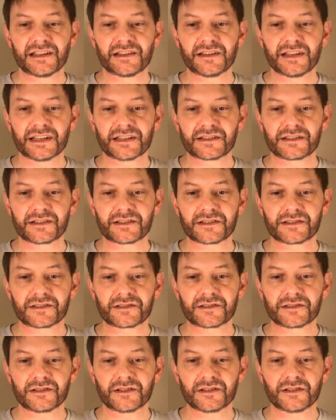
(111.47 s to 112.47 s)

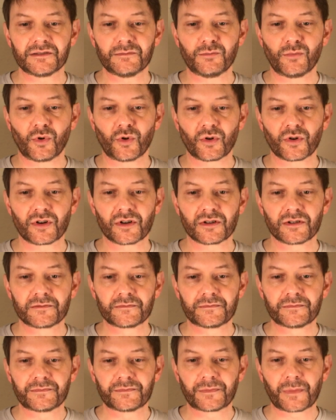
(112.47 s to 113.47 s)
that's more
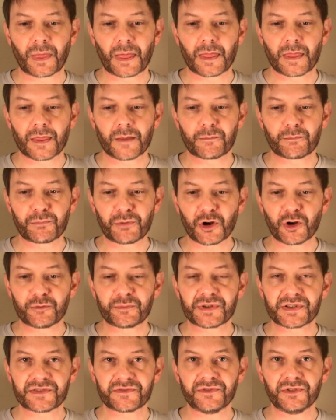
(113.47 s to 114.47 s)

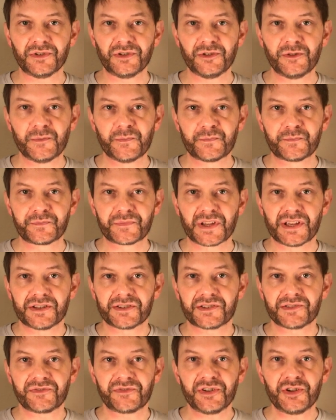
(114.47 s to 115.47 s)
purposeful.
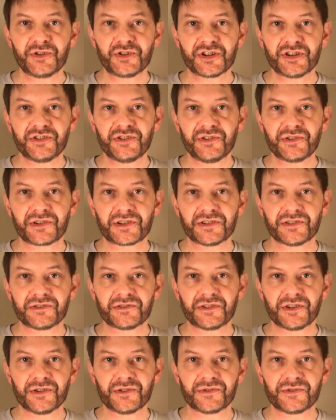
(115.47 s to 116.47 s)
Diffusion you
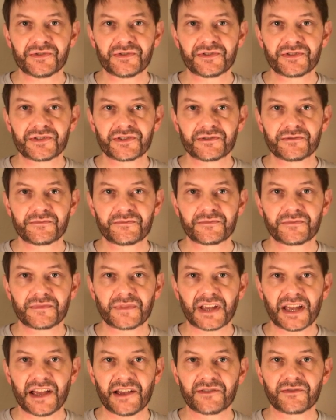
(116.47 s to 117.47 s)
can use
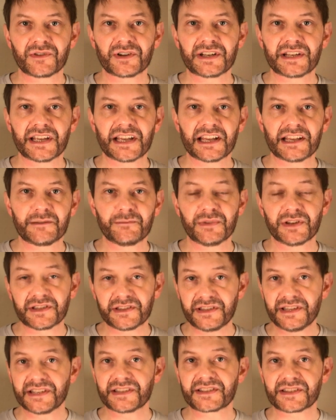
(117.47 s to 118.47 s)
every day,
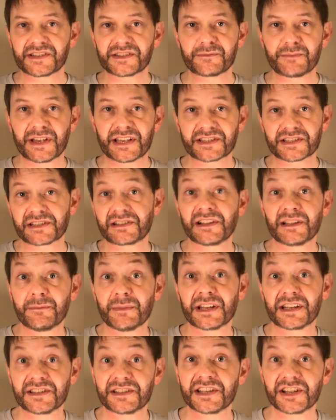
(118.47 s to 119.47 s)
but this is basically
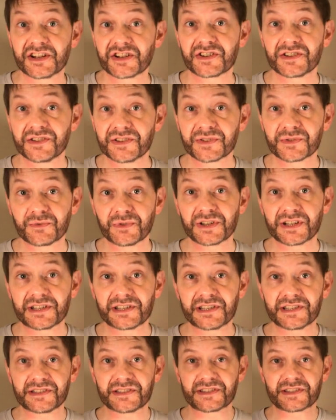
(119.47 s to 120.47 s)
meditation is what
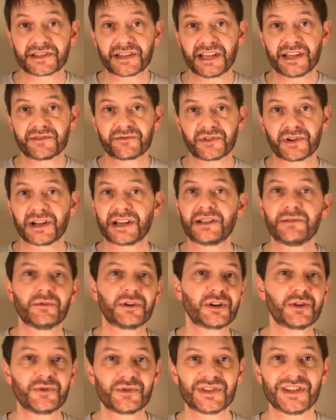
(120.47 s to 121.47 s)
it is. And for
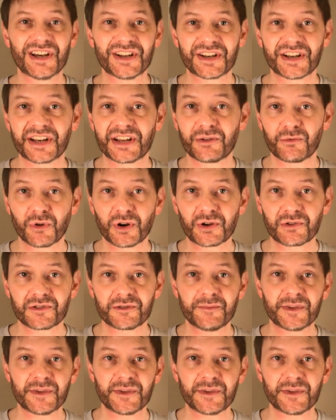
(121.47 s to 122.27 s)
anyone who's done any work with